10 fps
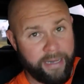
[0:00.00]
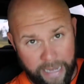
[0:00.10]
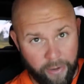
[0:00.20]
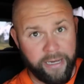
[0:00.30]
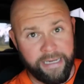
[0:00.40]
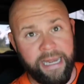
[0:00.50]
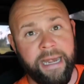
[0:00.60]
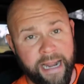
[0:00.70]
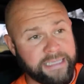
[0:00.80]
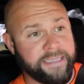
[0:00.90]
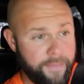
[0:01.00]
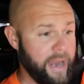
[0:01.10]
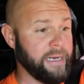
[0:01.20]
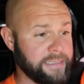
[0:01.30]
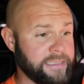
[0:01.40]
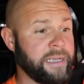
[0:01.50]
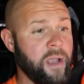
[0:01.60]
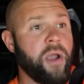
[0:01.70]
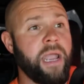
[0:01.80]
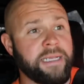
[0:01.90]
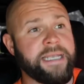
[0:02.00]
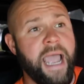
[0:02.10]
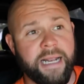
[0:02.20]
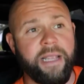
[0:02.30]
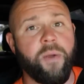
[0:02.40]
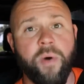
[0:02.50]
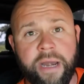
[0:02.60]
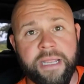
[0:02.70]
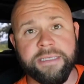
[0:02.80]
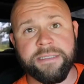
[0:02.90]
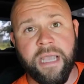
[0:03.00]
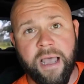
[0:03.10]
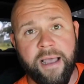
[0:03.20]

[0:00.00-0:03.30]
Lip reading: Gary Dean estimates exactly what his